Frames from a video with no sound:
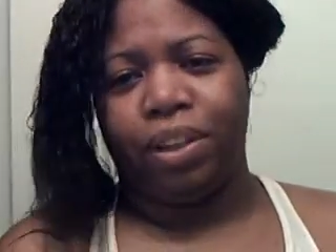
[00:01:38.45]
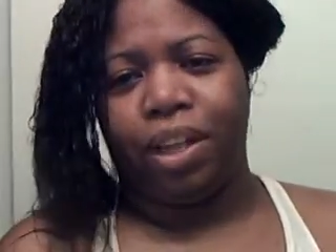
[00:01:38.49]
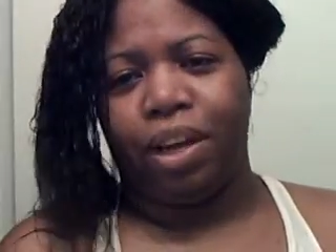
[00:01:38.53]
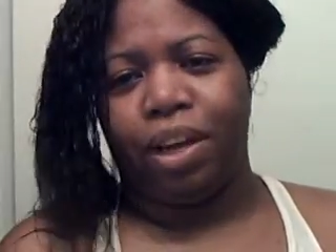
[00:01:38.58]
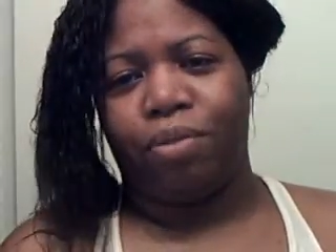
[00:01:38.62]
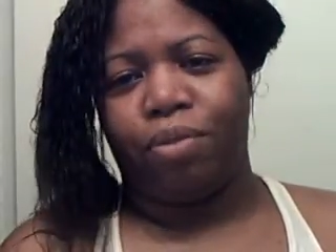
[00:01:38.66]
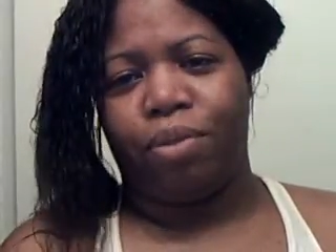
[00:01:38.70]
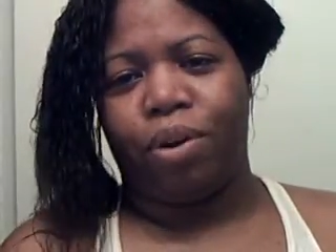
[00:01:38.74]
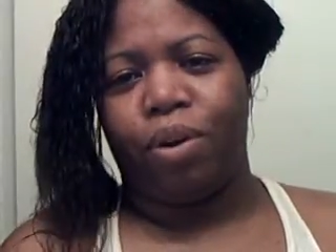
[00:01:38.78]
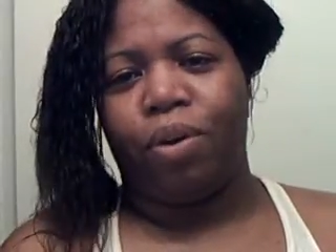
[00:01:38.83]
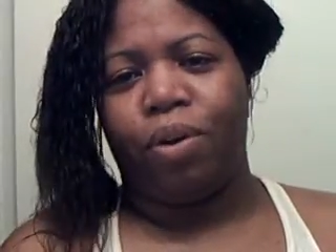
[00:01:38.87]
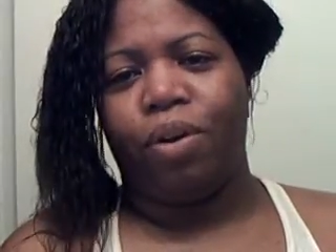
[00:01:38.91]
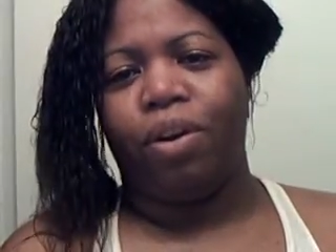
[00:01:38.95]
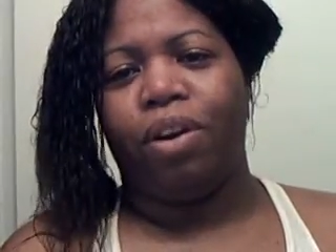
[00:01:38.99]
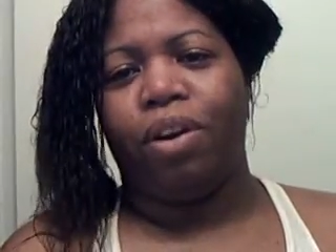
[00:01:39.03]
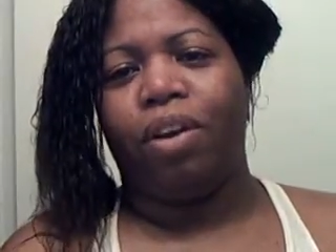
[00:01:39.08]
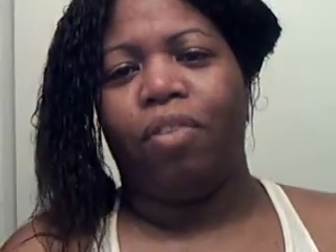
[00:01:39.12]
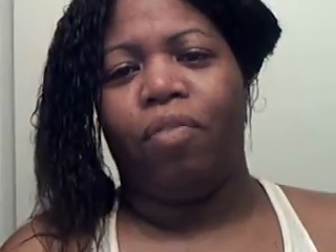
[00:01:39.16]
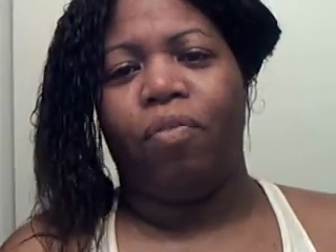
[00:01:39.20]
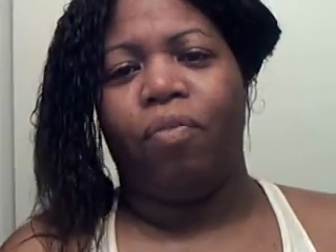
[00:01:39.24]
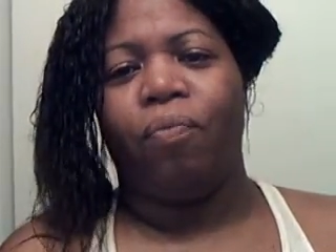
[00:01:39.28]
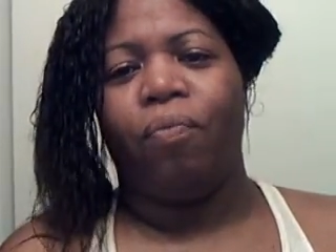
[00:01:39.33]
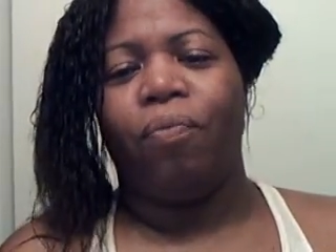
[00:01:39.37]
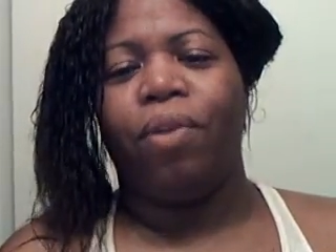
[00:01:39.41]
Boy, was
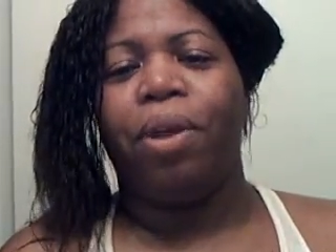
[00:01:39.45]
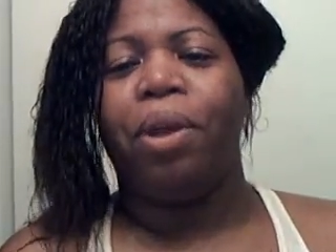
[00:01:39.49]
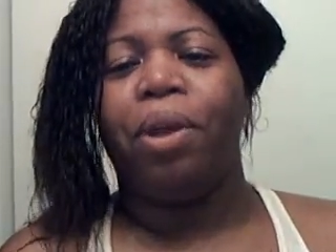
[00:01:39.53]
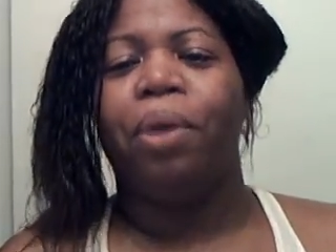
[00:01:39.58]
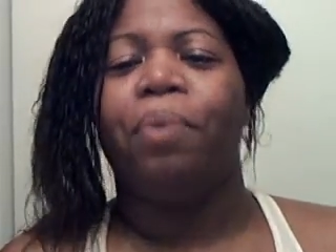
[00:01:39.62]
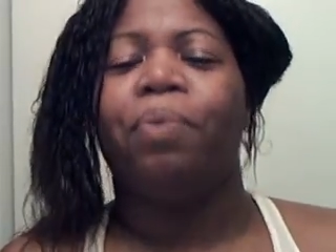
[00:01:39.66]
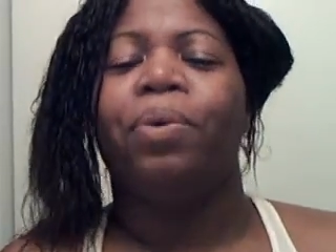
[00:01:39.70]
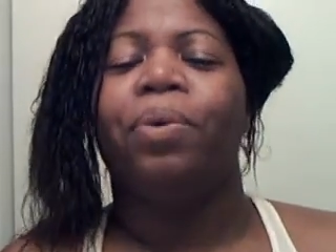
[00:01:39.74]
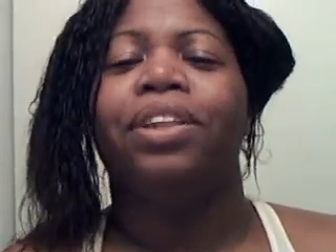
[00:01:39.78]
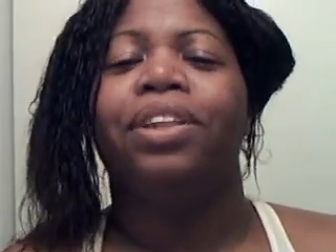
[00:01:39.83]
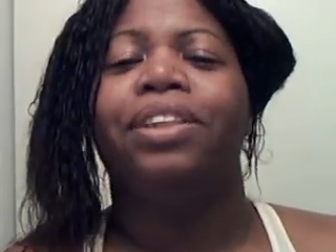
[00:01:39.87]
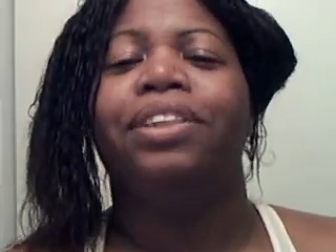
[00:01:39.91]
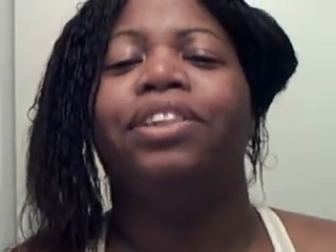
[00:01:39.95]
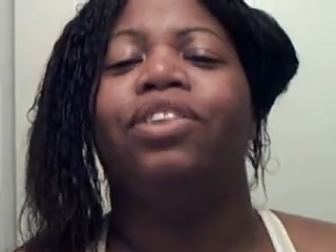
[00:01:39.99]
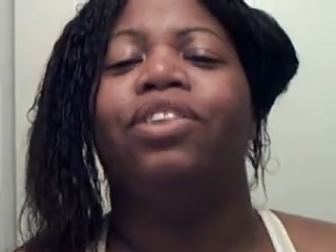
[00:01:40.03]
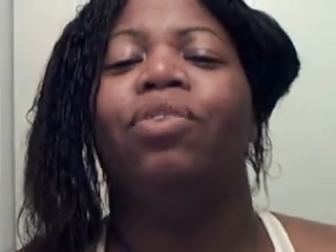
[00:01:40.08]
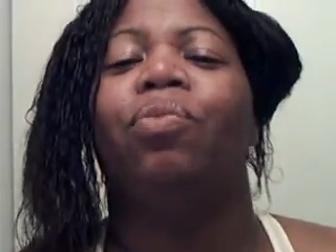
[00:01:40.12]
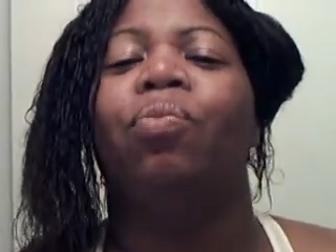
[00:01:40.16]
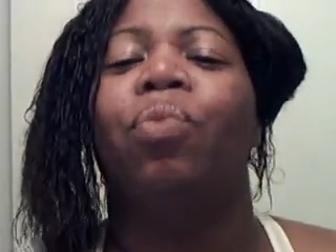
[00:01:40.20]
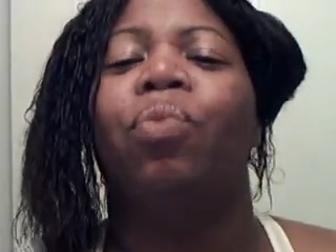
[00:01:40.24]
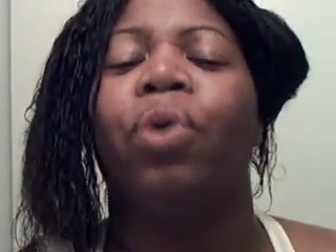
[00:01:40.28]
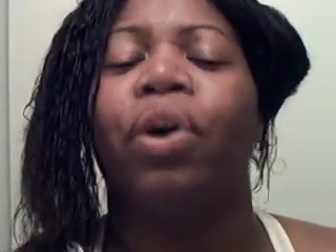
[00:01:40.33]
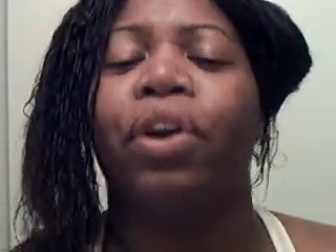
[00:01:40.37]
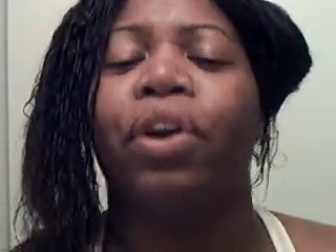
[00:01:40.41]
I wrong.
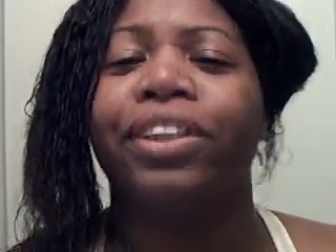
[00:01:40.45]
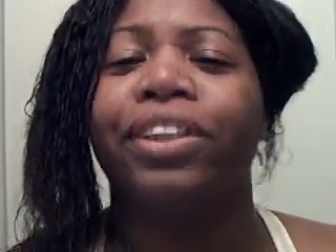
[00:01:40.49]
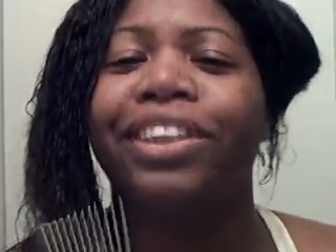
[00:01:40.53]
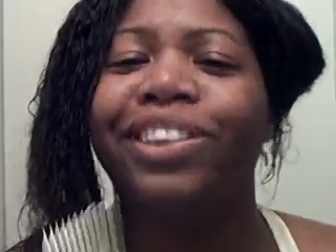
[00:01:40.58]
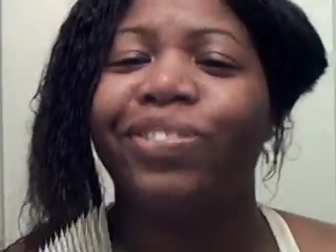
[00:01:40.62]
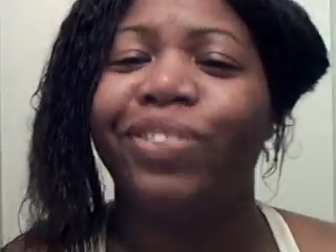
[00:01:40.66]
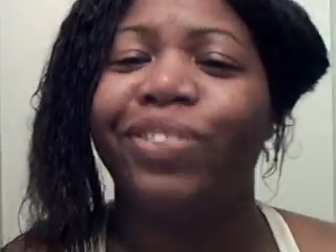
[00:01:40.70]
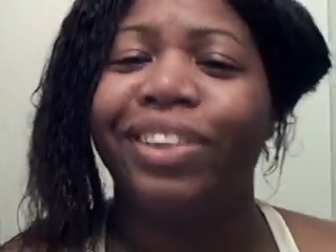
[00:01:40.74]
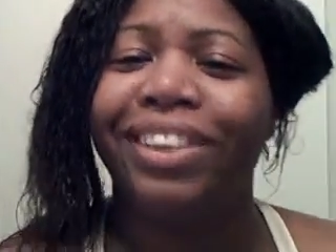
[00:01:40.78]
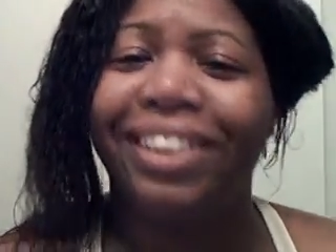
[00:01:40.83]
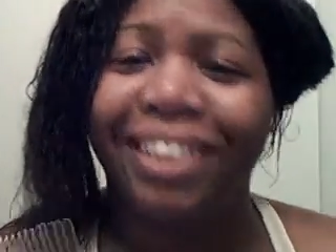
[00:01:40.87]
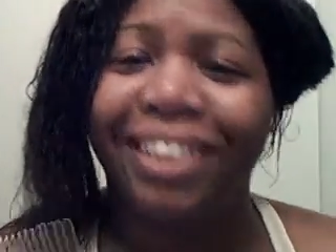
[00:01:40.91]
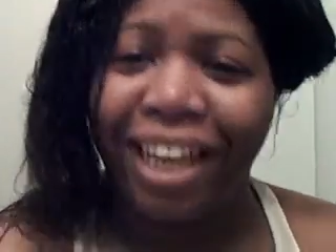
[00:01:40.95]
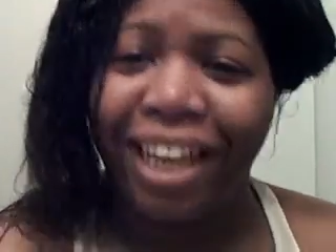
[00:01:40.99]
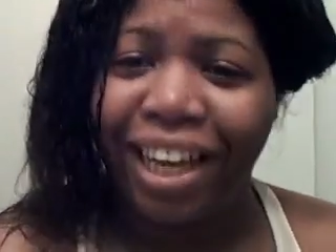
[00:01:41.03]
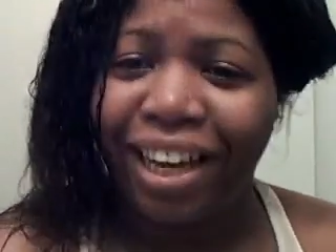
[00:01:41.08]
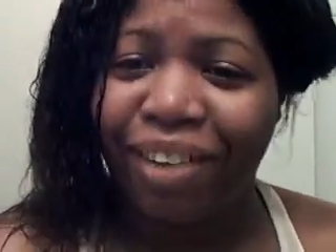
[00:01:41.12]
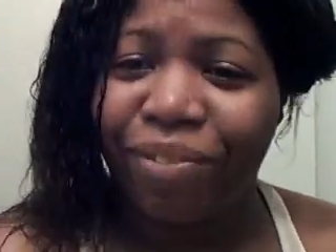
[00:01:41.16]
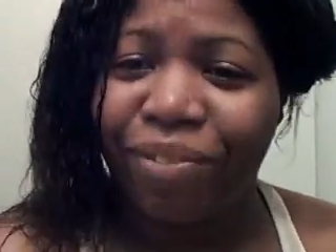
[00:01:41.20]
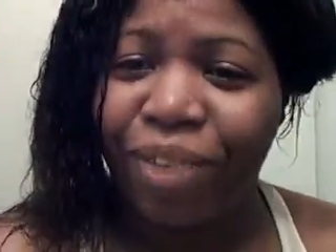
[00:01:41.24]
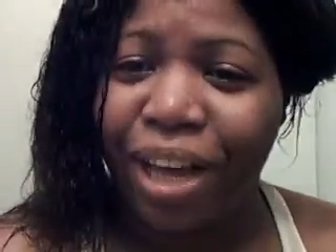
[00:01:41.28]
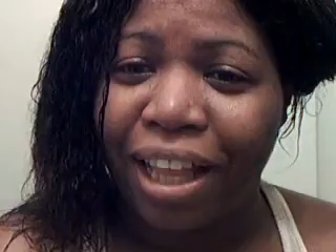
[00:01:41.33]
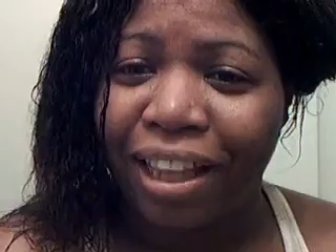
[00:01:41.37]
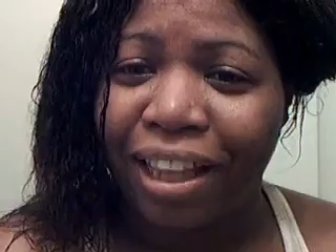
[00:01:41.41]
It was the
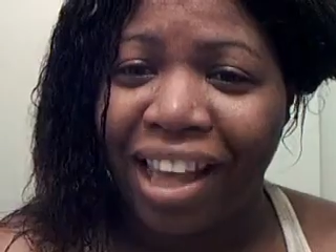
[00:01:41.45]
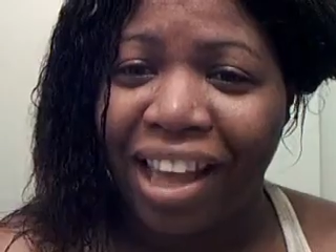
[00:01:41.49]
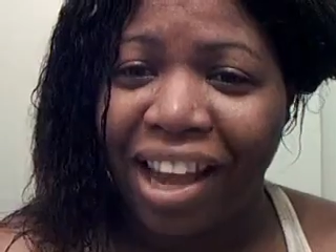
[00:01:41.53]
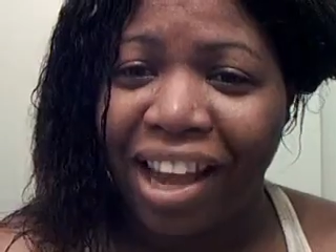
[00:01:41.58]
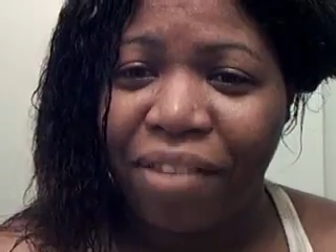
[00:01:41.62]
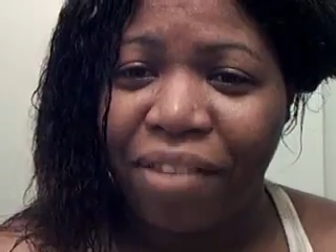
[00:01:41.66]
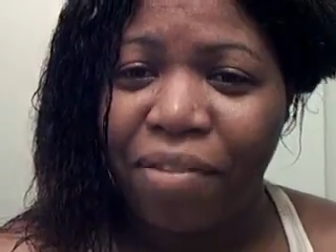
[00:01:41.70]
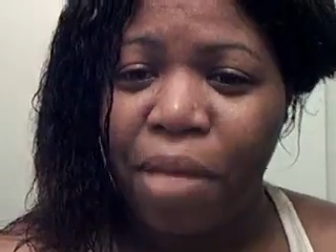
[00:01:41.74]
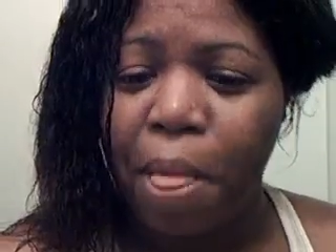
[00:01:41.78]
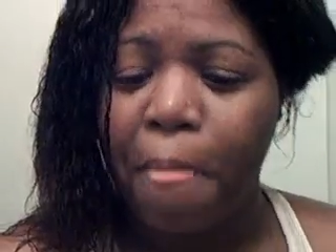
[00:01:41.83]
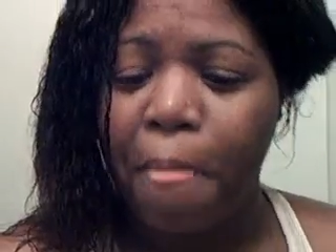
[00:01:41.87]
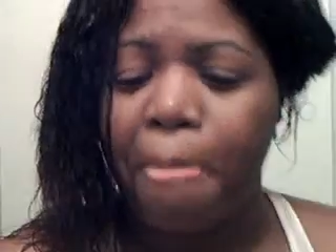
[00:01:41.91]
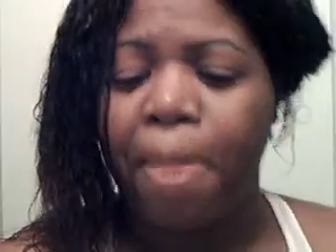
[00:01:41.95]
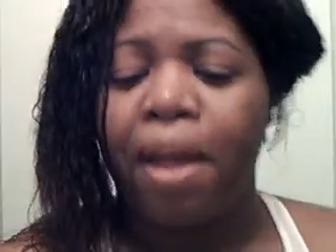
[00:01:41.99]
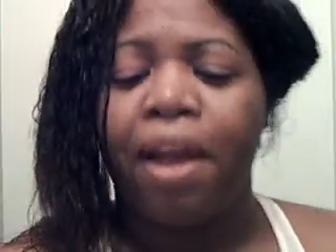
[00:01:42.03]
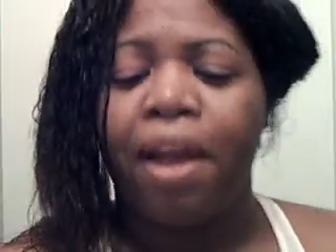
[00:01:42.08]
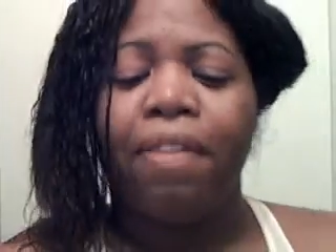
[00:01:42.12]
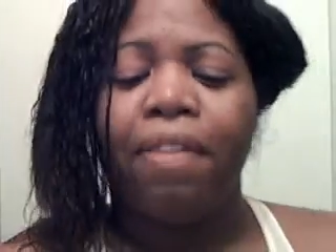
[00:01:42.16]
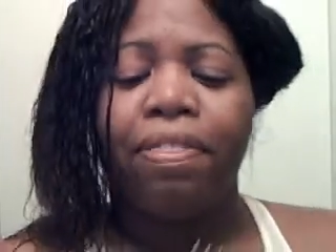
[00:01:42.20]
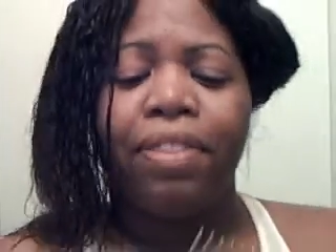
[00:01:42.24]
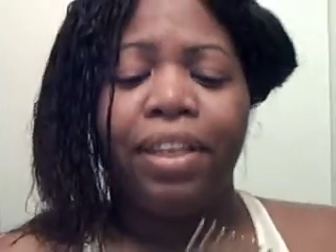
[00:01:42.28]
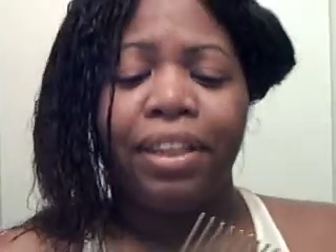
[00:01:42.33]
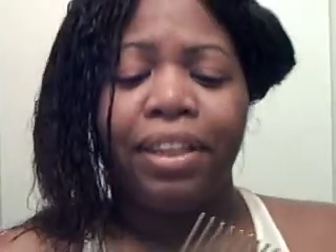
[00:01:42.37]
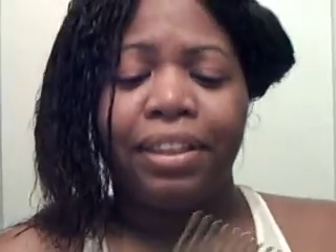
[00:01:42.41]
worst mistake of my
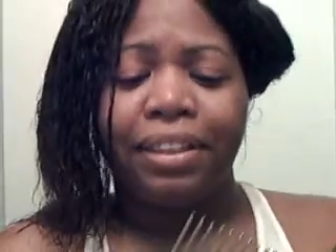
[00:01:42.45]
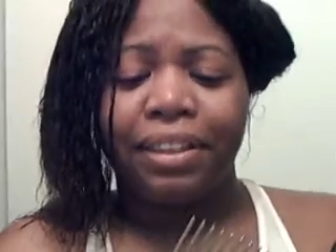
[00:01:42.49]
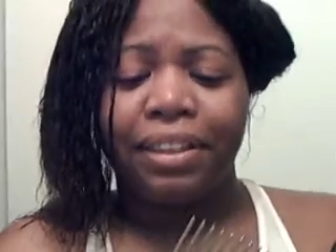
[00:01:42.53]
life.